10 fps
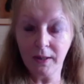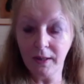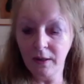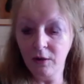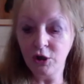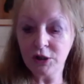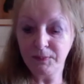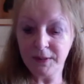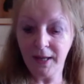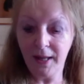working in
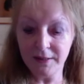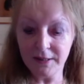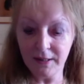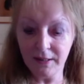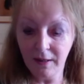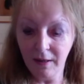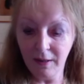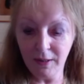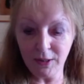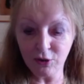hospitality
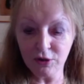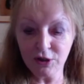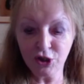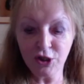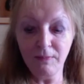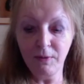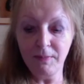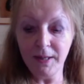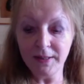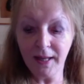as waitress,
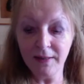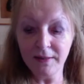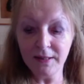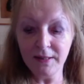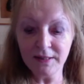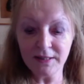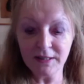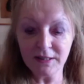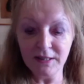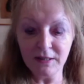chambermaid, canteen
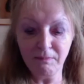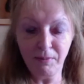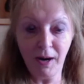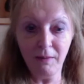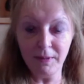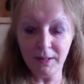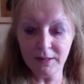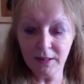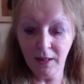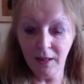assistant and
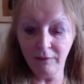barmaid,